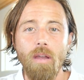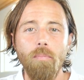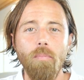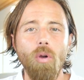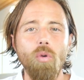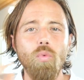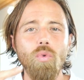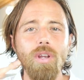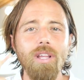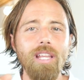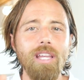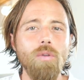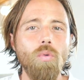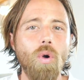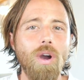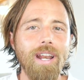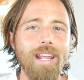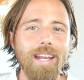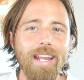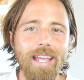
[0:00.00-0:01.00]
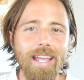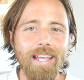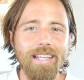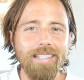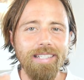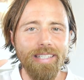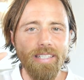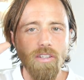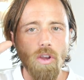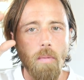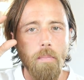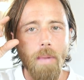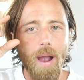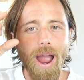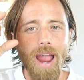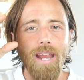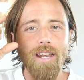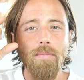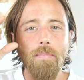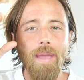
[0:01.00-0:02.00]
But really what it is our
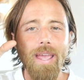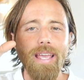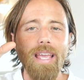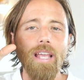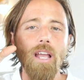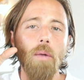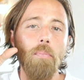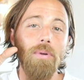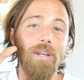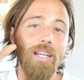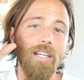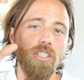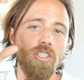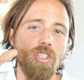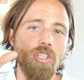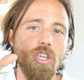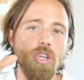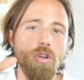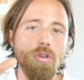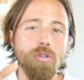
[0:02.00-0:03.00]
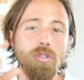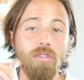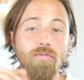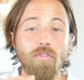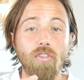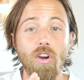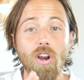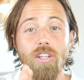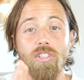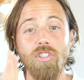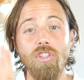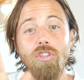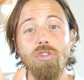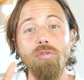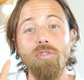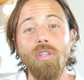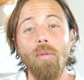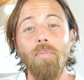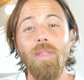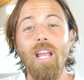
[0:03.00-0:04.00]
mind making up an excuse for us to do
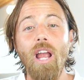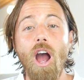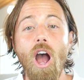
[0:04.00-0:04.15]
something